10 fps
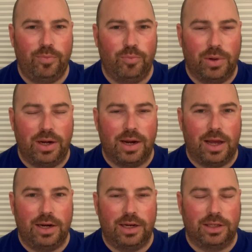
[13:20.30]
but
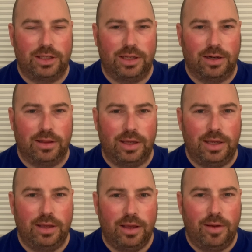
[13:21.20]
not
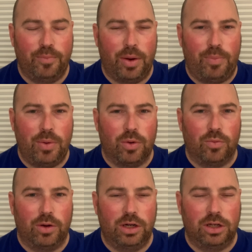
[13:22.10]
necessarily. But people are
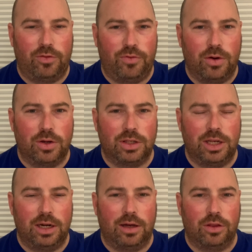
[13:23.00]
really just
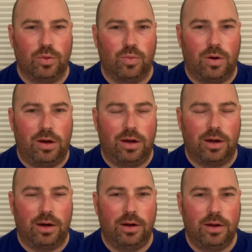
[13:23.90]
focusing on the
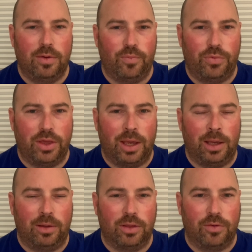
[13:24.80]
wrong
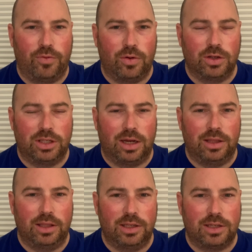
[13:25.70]
thing. They're focused
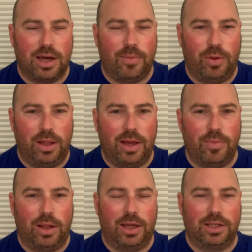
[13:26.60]
on these couple
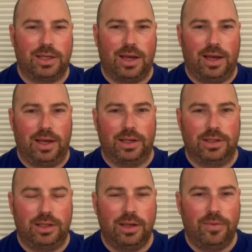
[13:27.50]
MLS
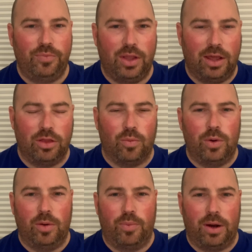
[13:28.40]
guys, and the
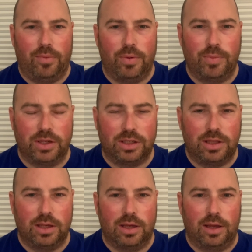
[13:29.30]
real problem is
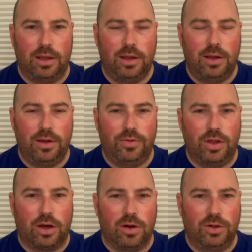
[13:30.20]
the
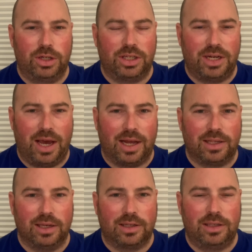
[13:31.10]
coach's
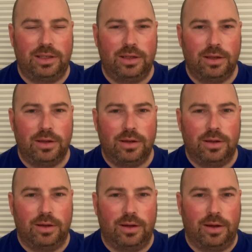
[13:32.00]
tactics.
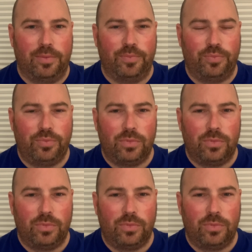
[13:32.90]
And